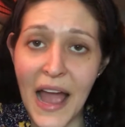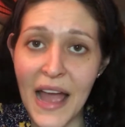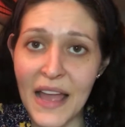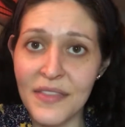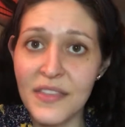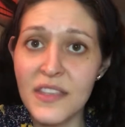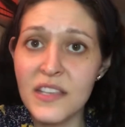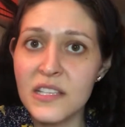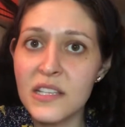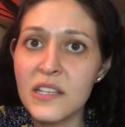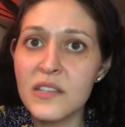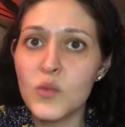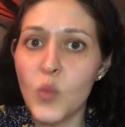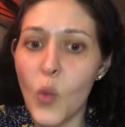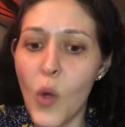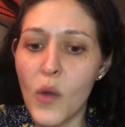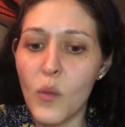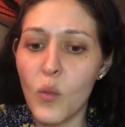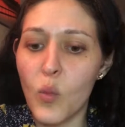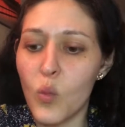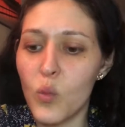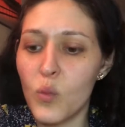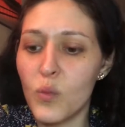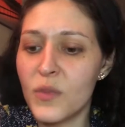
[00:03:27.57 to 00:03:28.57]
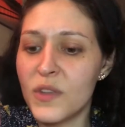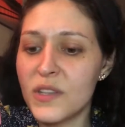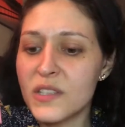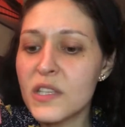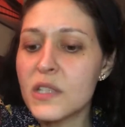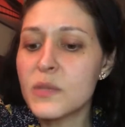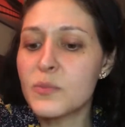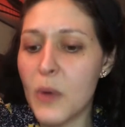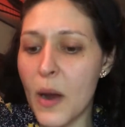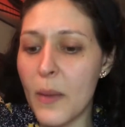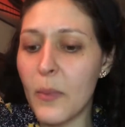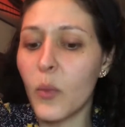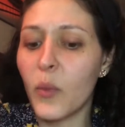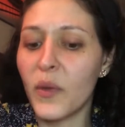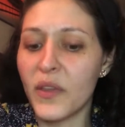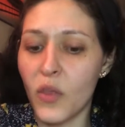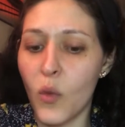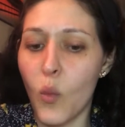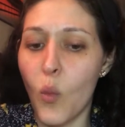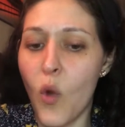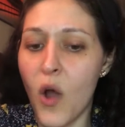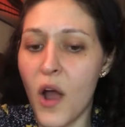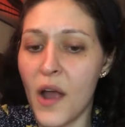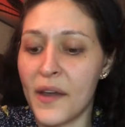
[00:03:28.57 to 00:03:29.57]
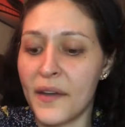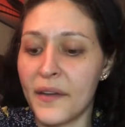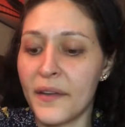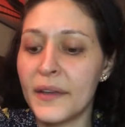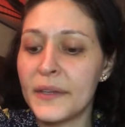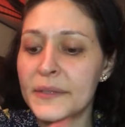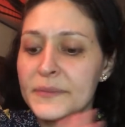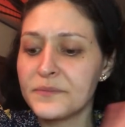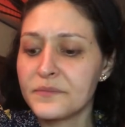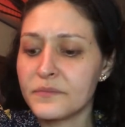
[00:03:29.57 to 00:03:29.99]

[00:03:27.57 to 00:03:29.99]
this is probably the one